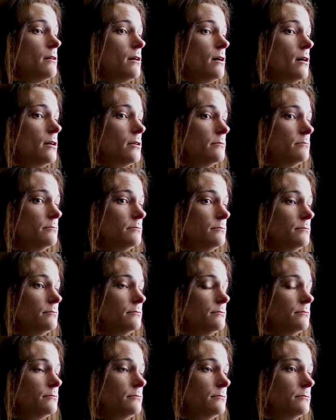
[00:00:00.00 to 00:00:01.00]

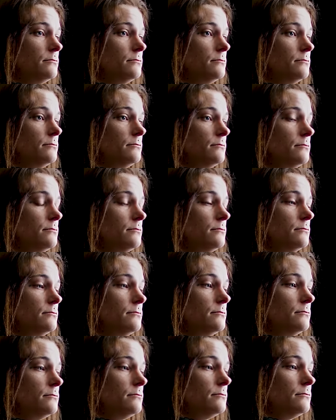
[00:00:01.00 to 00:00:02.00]

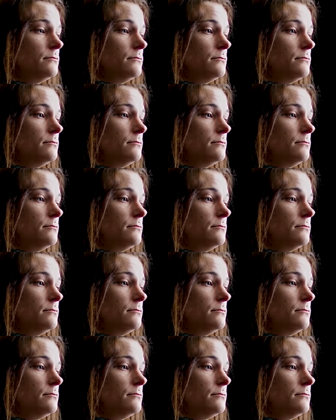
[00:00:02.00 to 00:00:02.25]
(no one is talking)